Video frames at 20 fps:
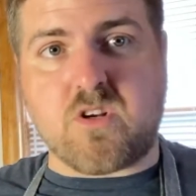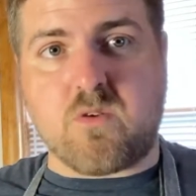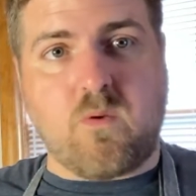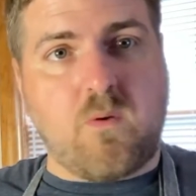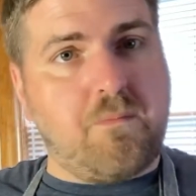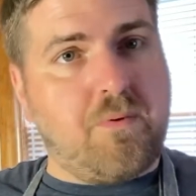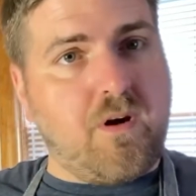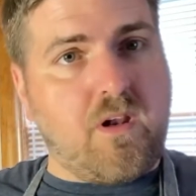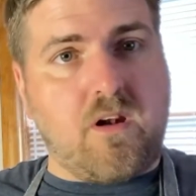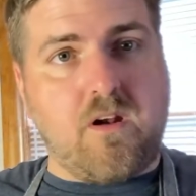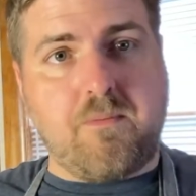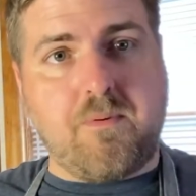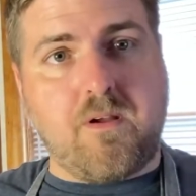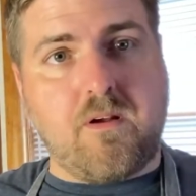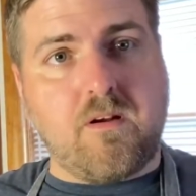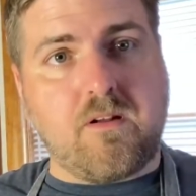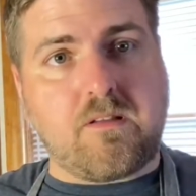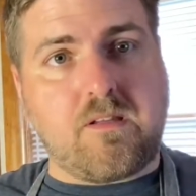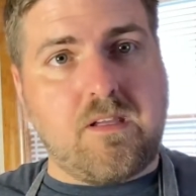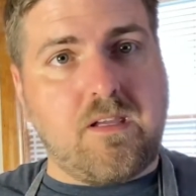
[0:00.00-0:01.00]
We'll put it up here
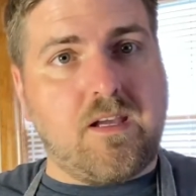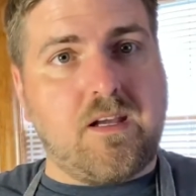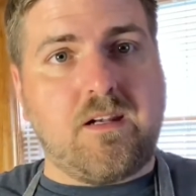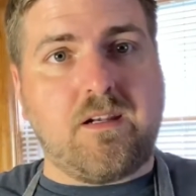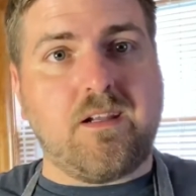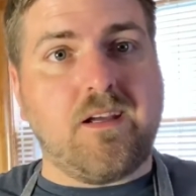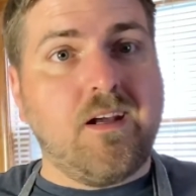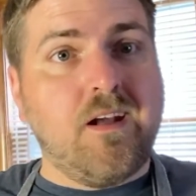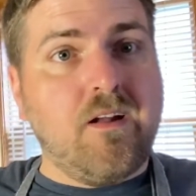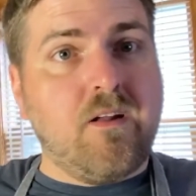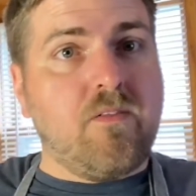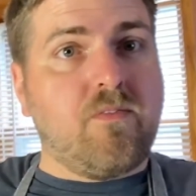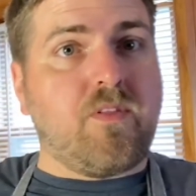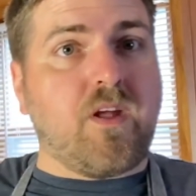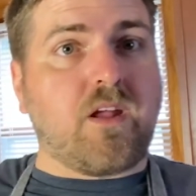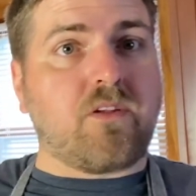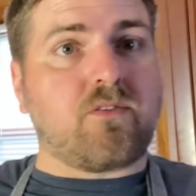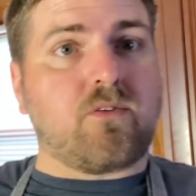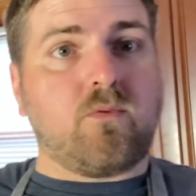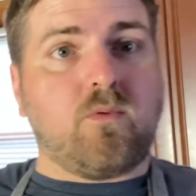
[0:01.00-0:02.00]
at the end.
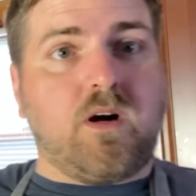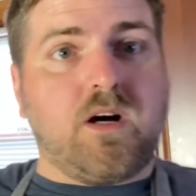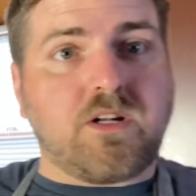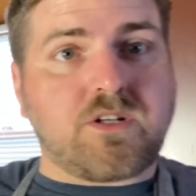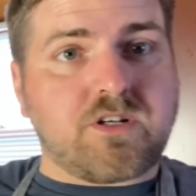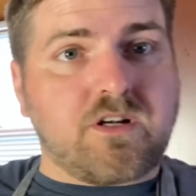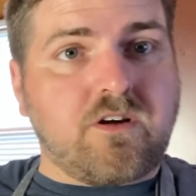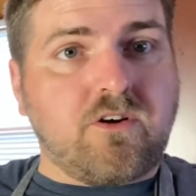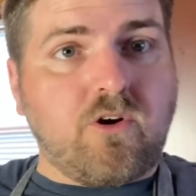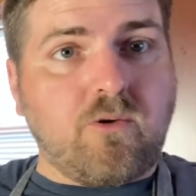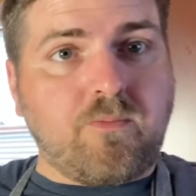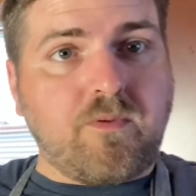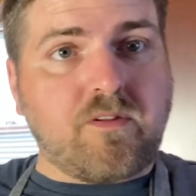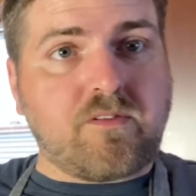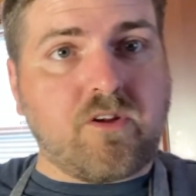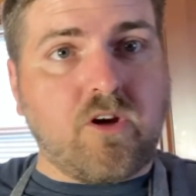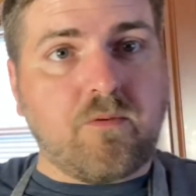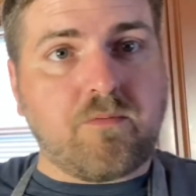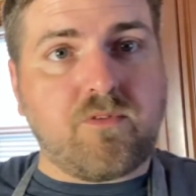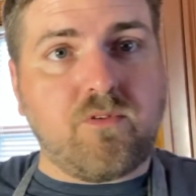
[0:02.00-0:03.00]
Thanks for watching. I hope this
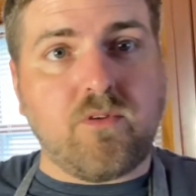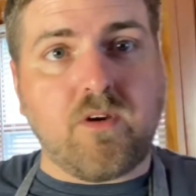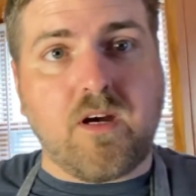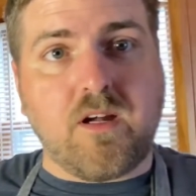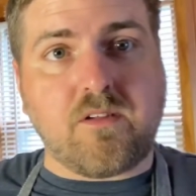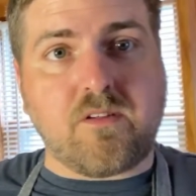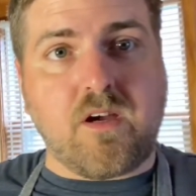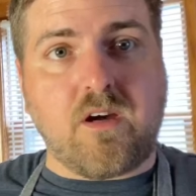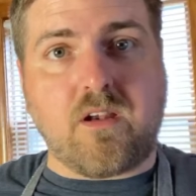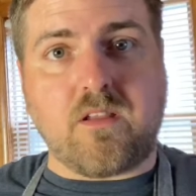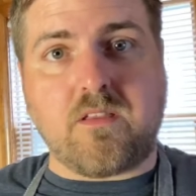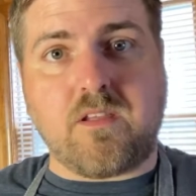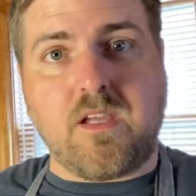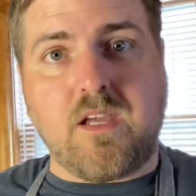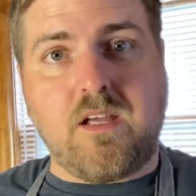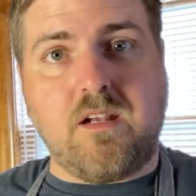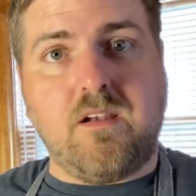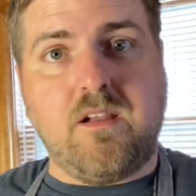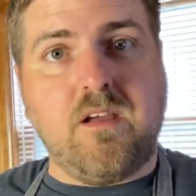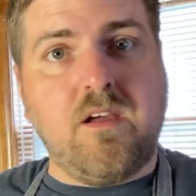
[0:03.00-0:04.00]
helps you guys out at the
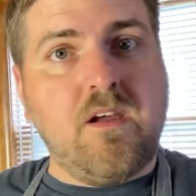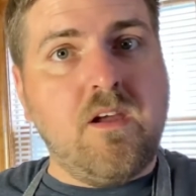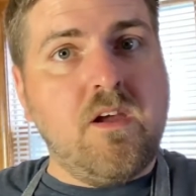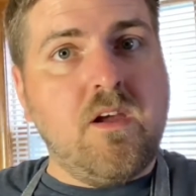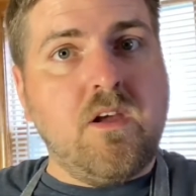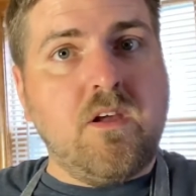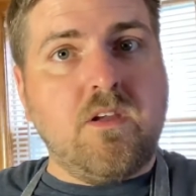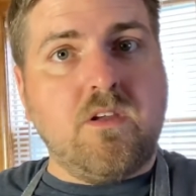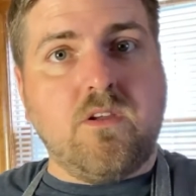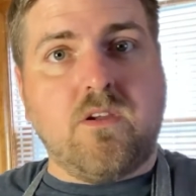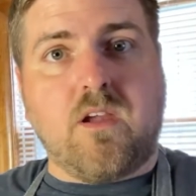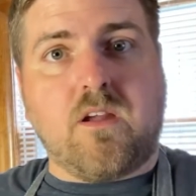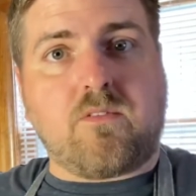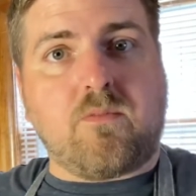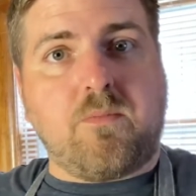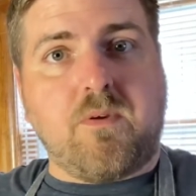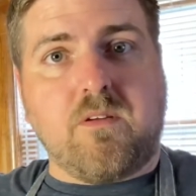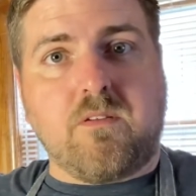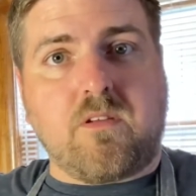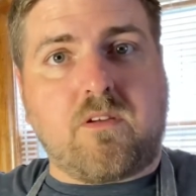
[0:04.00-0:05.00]
end. You guys will
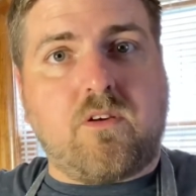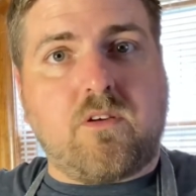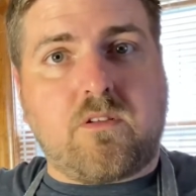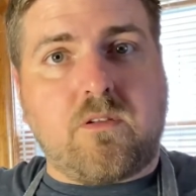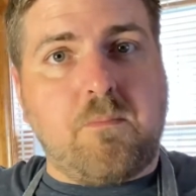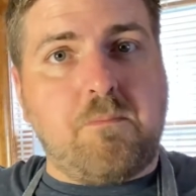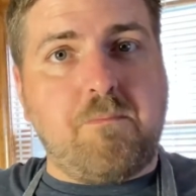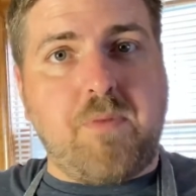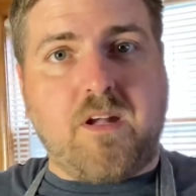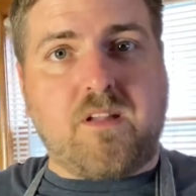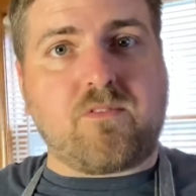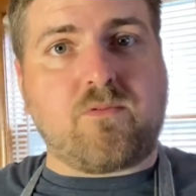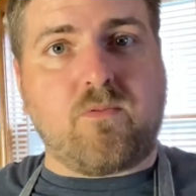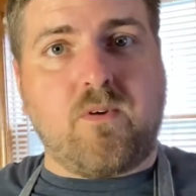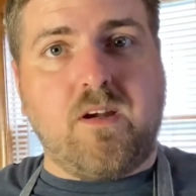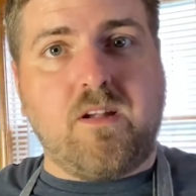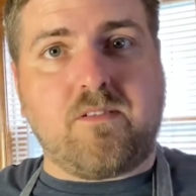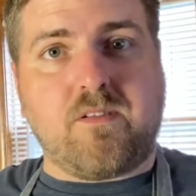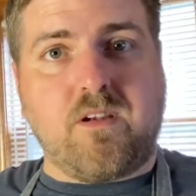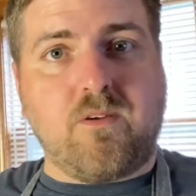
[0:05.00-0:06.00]
be able to cook the best
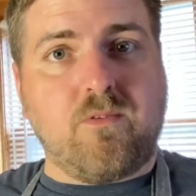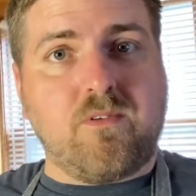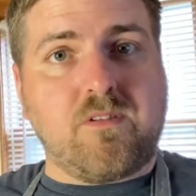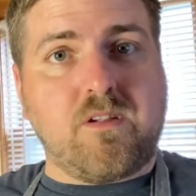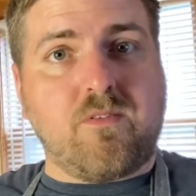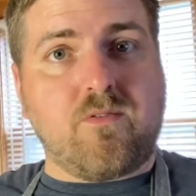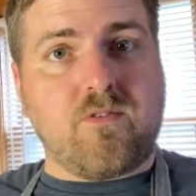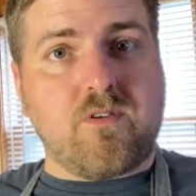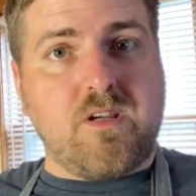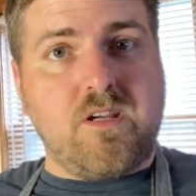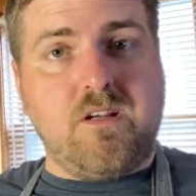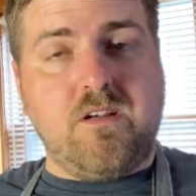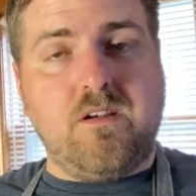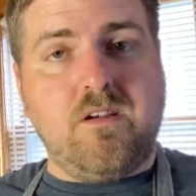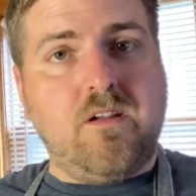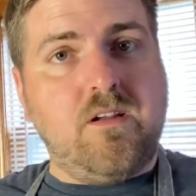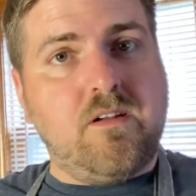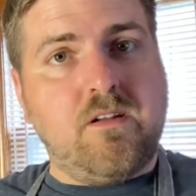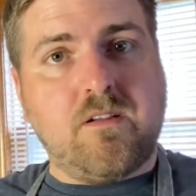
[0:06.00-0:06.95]
rice anyone's ever eaten.